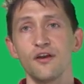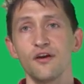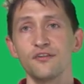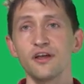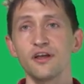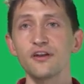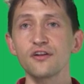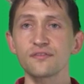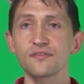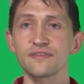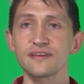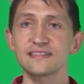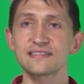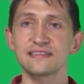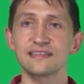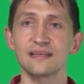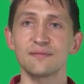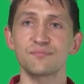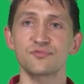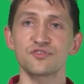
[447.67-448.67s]
Another
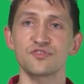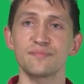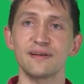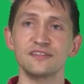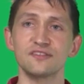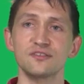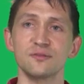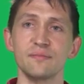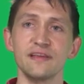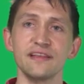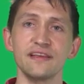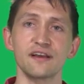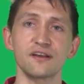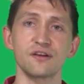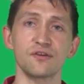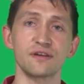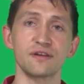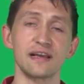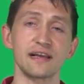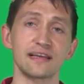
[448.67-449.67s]
recent improvement to Media
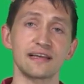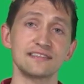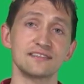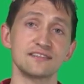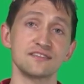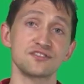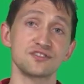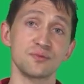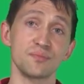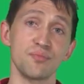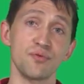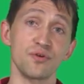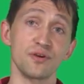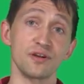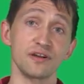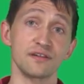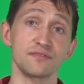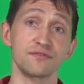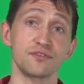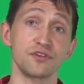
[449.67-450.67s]
Codec is the
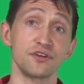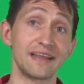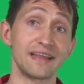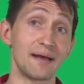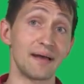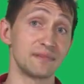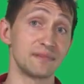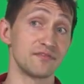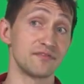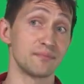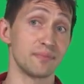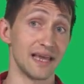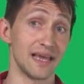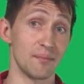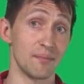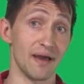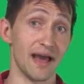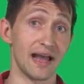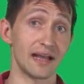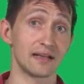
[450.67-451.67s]
support for adaptive
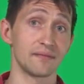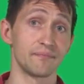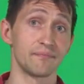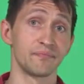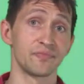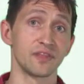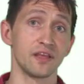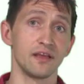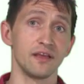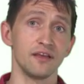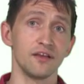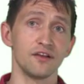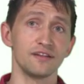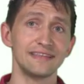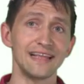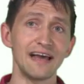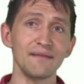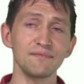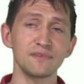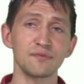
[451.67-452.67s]
playback.
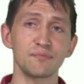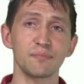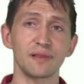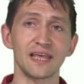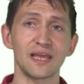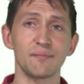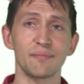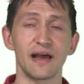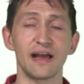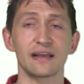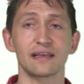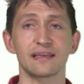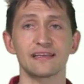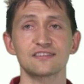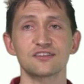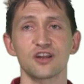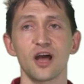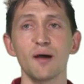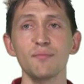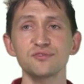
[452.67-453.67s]
Adaptive playback
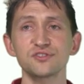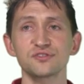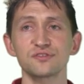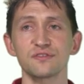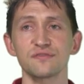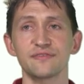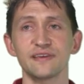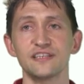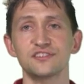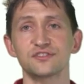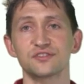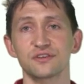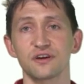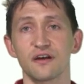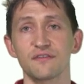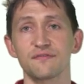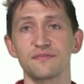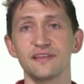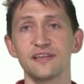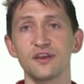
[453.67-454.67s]
is an optional feature
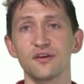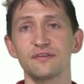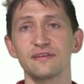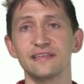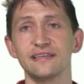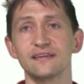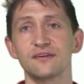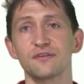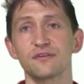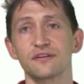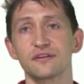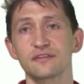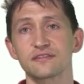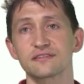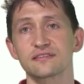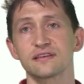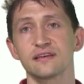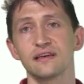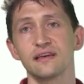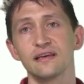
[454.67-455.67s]
of video
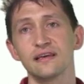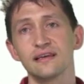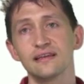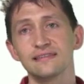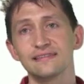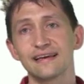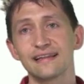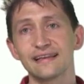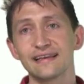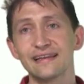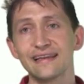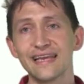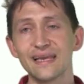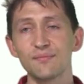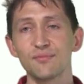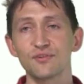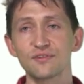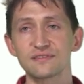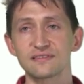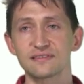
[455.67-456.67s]
decoders that
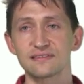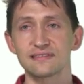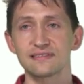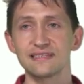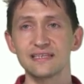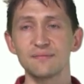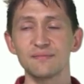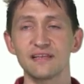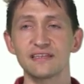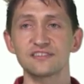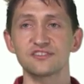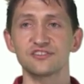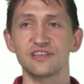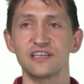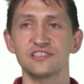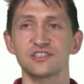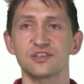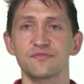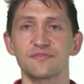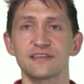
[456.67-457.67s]
enables seamless
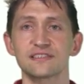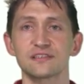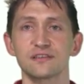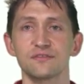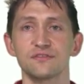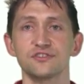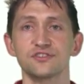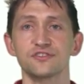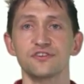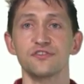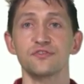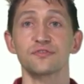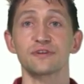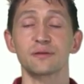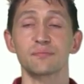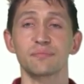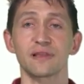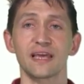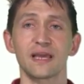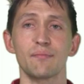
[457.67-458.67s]
change in resolution
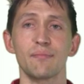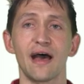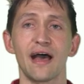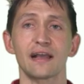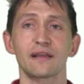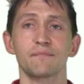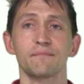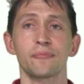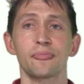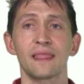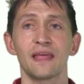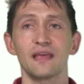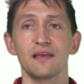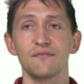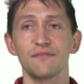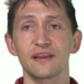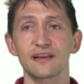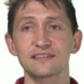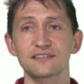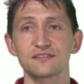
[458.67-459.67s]
during playback,
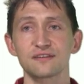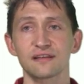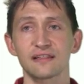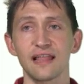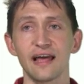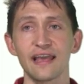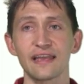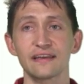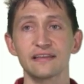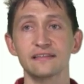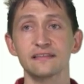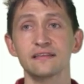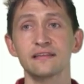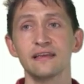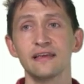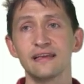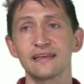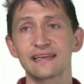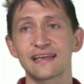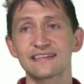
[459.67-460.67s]
whereas the client
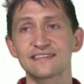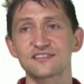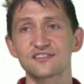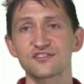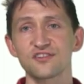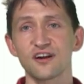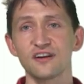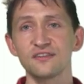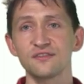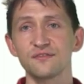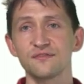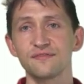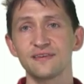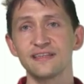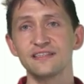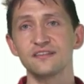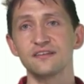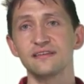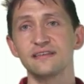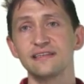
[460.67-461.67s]
can start to
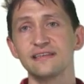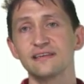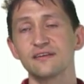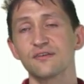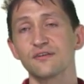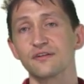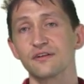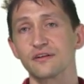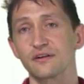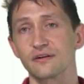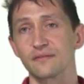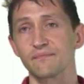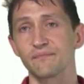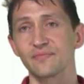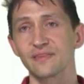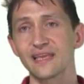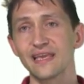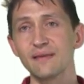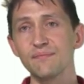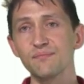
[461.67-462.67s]
feed the decoder
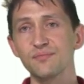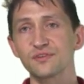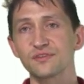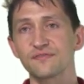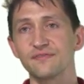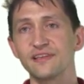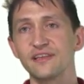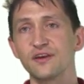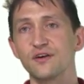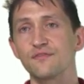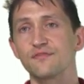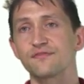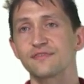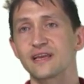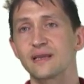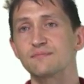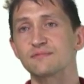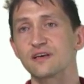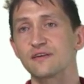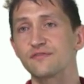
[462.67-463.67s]
input video
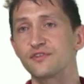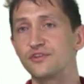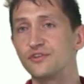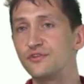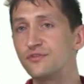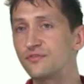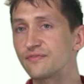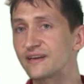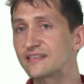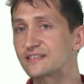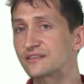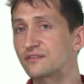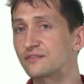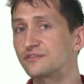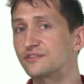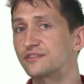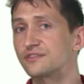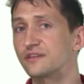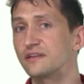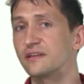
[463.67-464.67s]
frames of a new
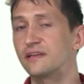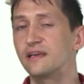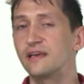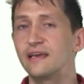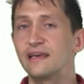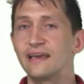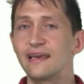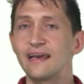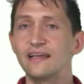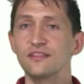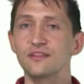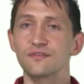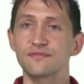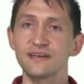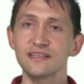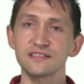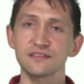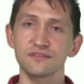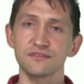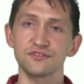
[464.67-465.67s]
resolution, and the
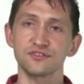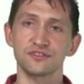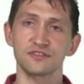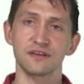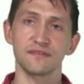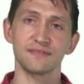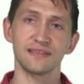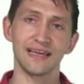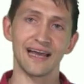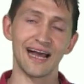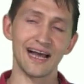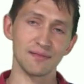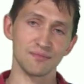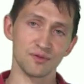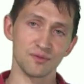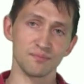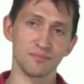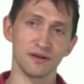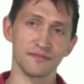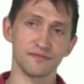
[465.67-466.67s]
resolution of the
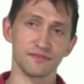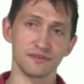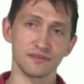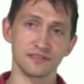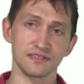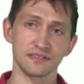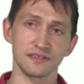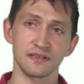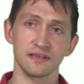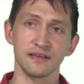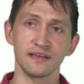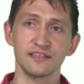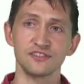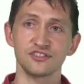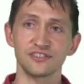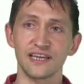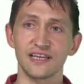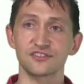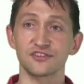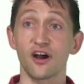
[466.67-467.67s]
output buffers
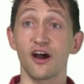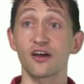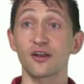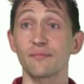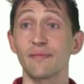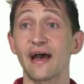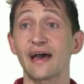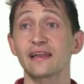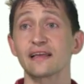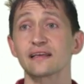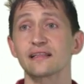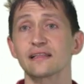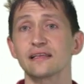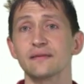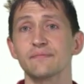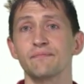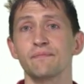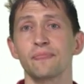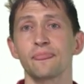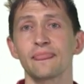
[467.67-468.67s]
change
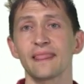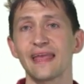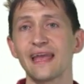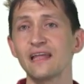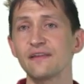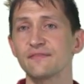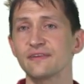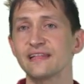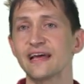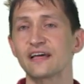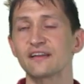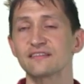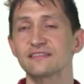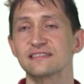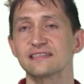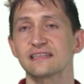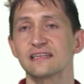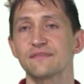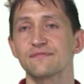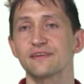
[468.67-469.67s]
automatically and without a
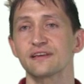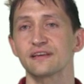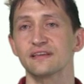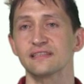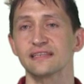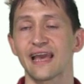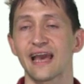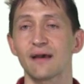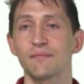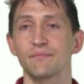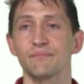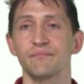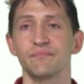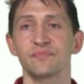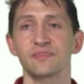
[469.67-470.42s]
significant gap.